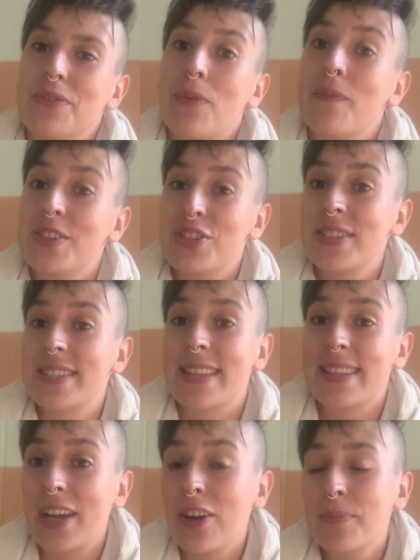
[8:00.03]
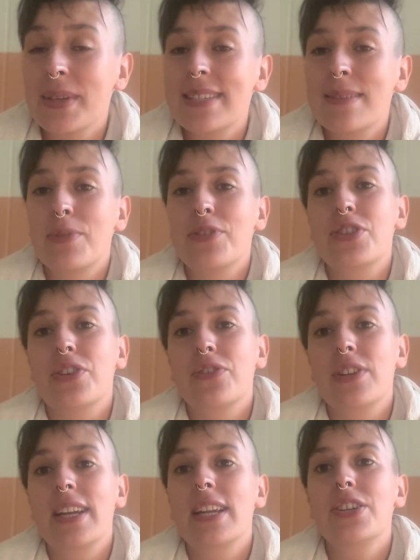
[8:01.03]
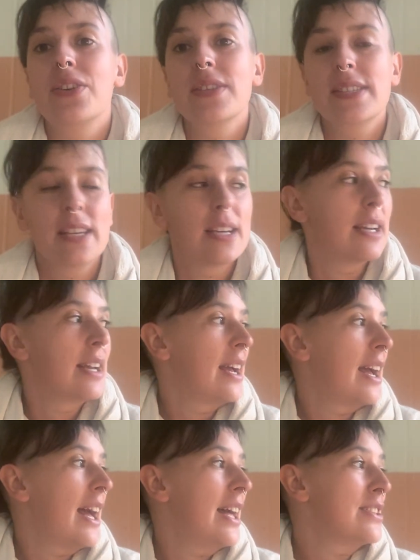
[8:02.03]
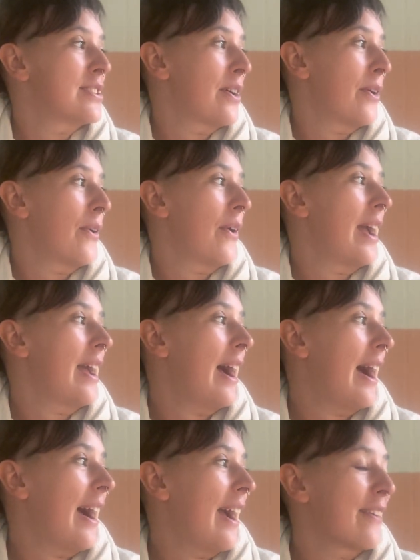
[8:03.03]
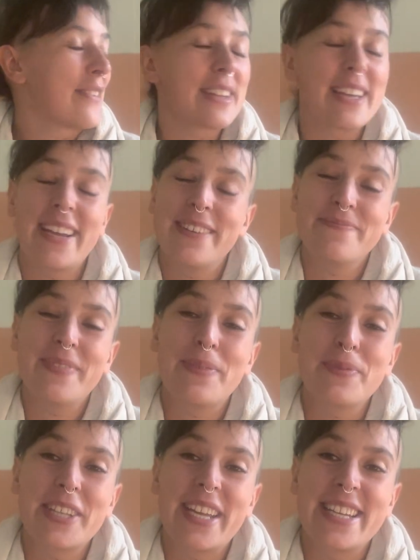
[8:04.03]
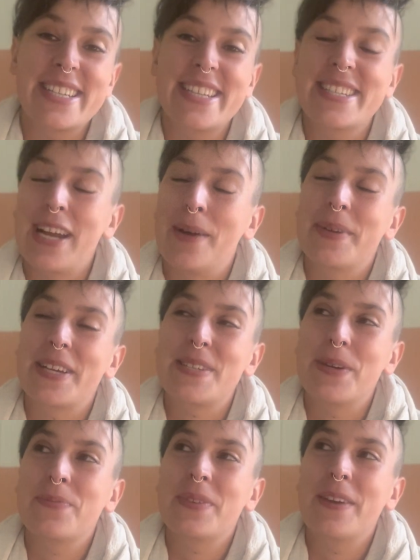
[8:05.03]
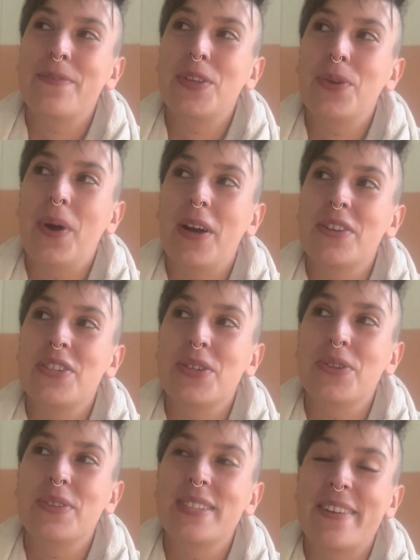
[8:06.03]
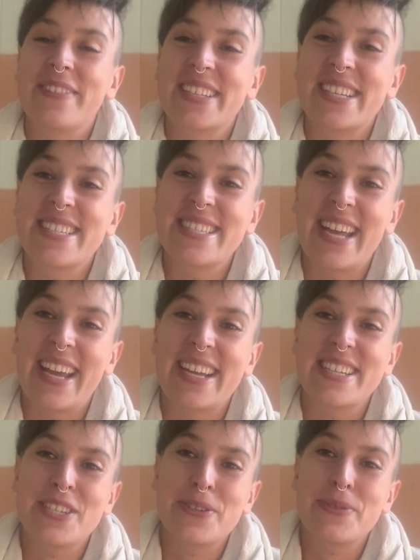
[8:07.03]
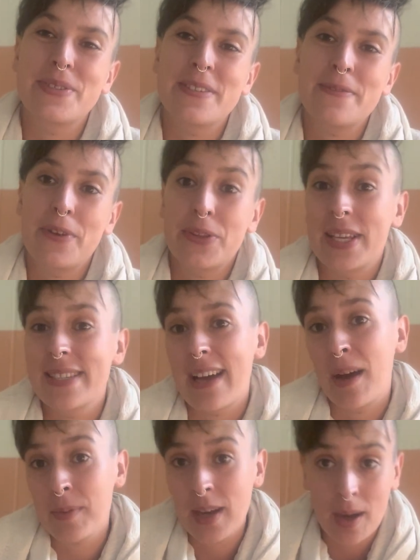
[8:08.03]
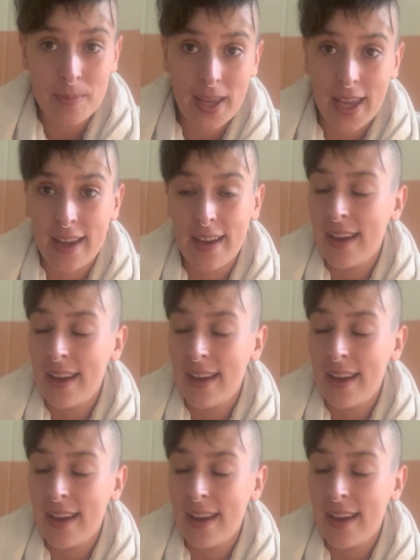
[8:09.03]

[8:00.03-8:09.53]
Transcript: revisions and therapies in both children and adults. And so I'm really into this topic. So if you are to, definitely stay tuned for these upcoming